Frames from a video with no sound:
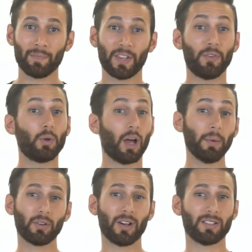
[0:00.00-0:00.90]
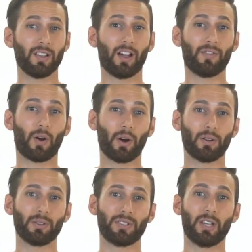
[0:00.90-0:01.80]
If you come across a lot of
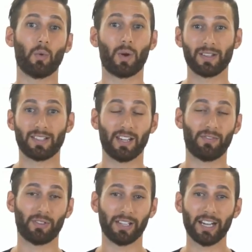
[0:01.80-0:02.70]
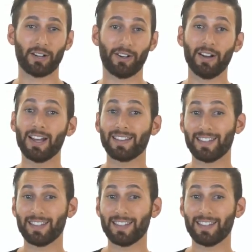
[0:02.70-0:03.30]
articles that you want to save for later,